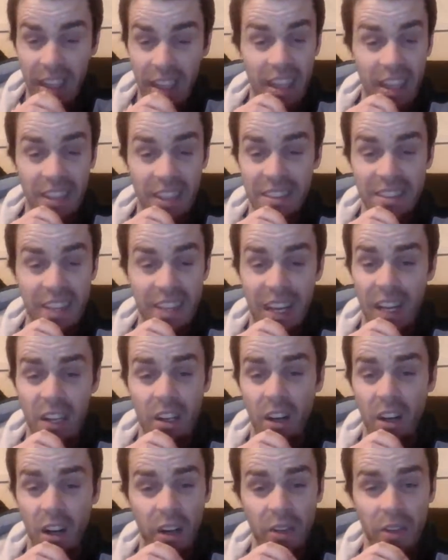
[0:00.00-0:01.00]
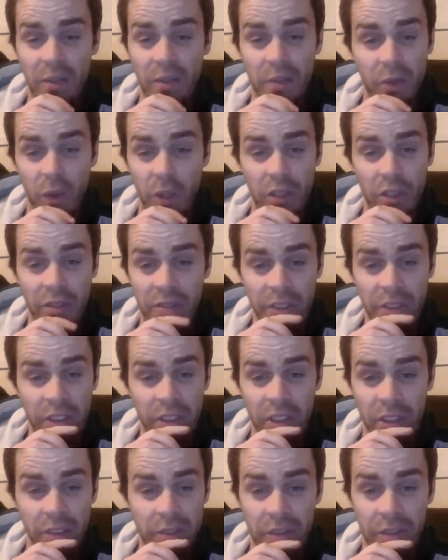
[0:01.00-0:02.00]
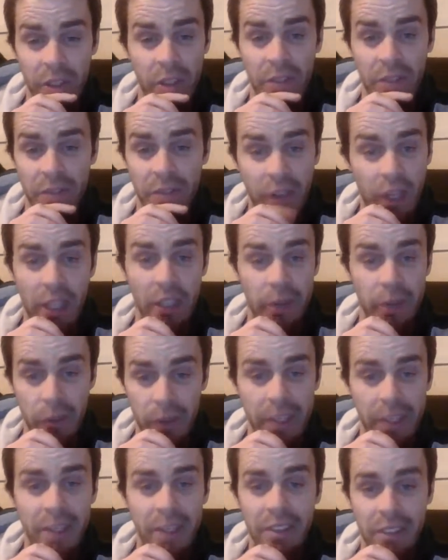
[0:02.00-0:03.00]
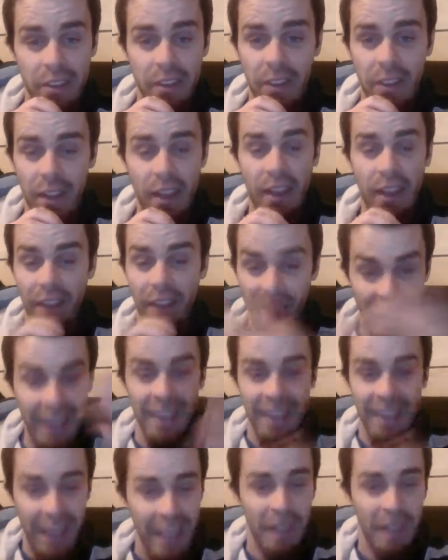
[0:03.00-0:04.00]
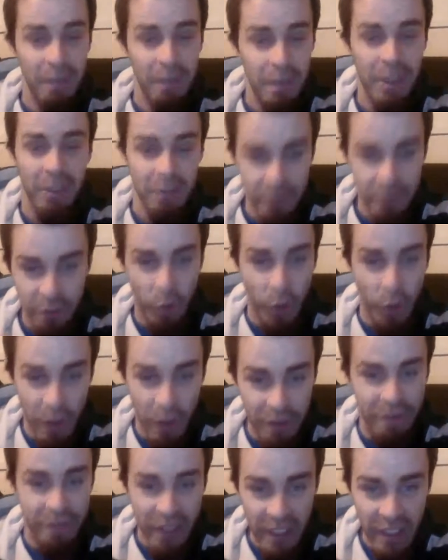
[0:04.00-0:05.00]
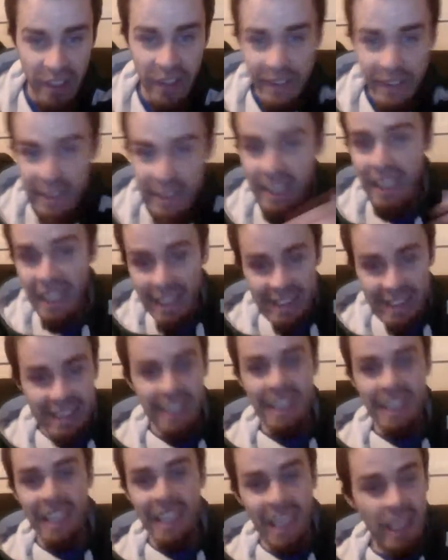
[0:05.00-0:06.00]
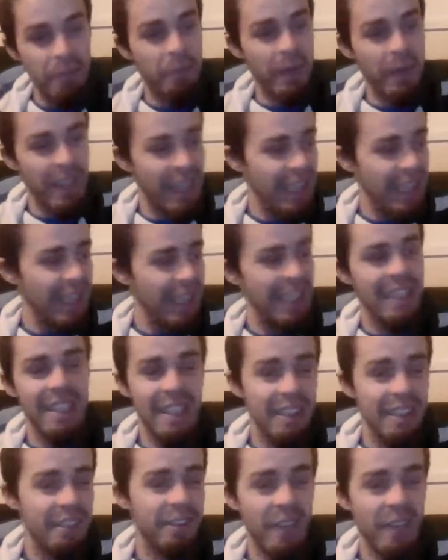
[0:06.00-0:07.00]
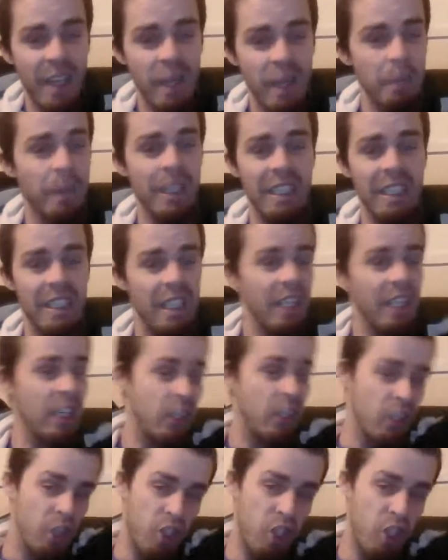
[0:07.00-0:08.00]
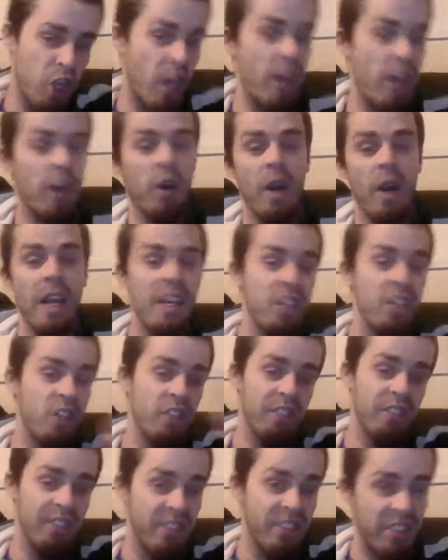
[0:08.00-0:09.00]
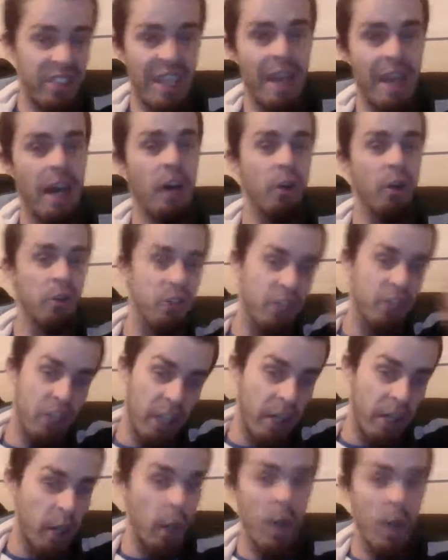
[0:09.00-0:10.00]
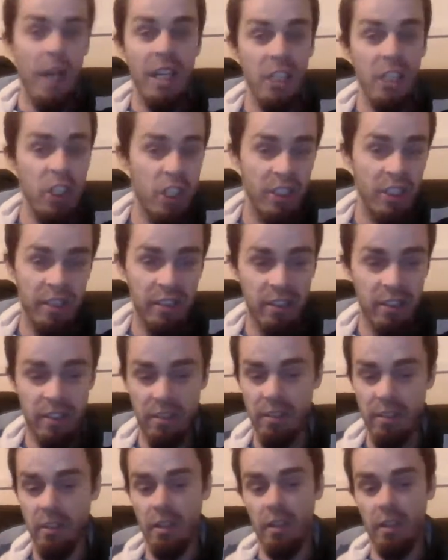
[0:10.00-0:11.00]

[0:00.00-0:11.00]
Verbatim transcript: it's not called Ford Field for a fucking reason. They named it Ford Field to keep it in the family generations down, generations.